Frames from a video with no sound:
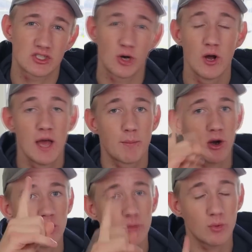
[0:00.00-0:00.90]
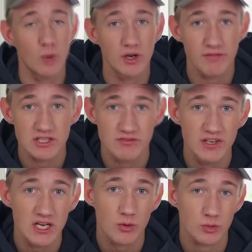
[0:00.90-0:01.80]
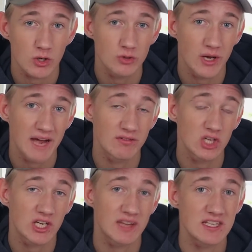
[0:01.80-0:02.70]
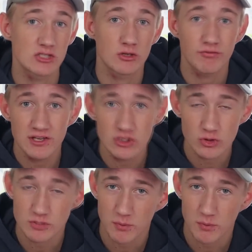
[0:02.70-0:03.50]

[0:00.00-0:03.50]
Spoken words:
So part number one of this video, we're going to have a look at these new features.